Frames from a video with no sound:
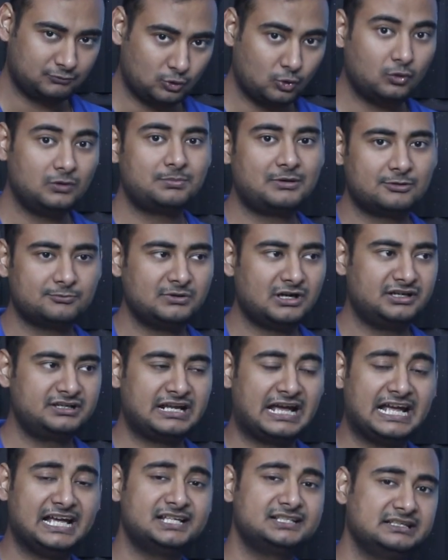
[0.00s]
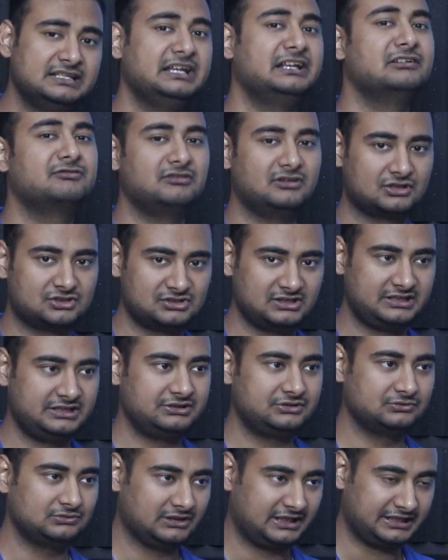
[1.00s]
coal power plant has enough
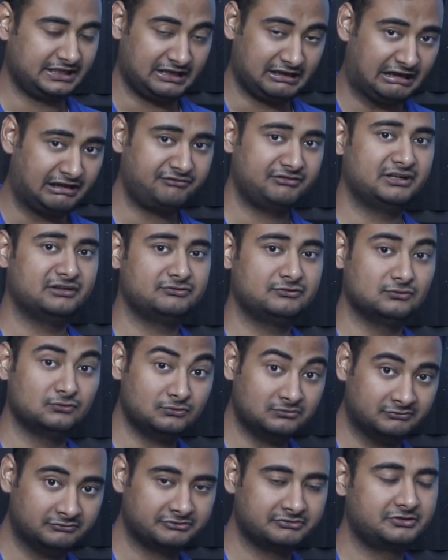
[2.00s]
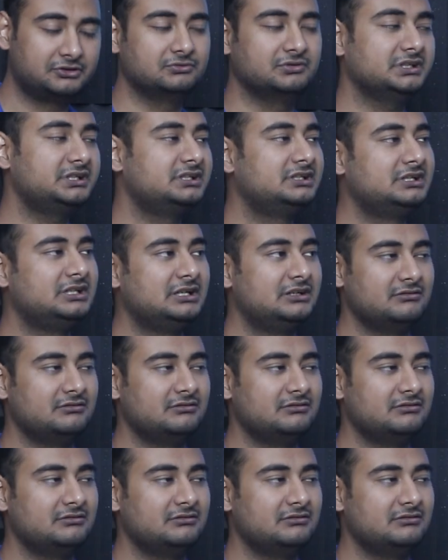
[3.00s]
luxury to like have enough oomph to it,